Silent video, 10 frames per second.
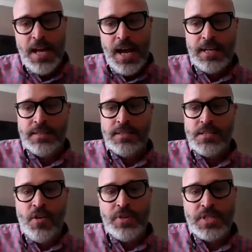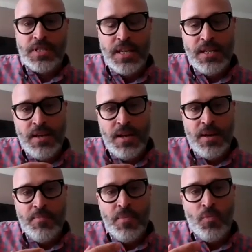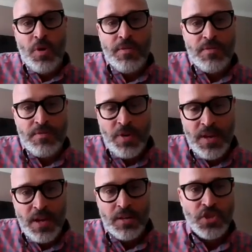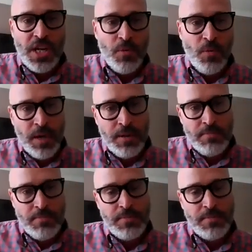and obviously with ERG we're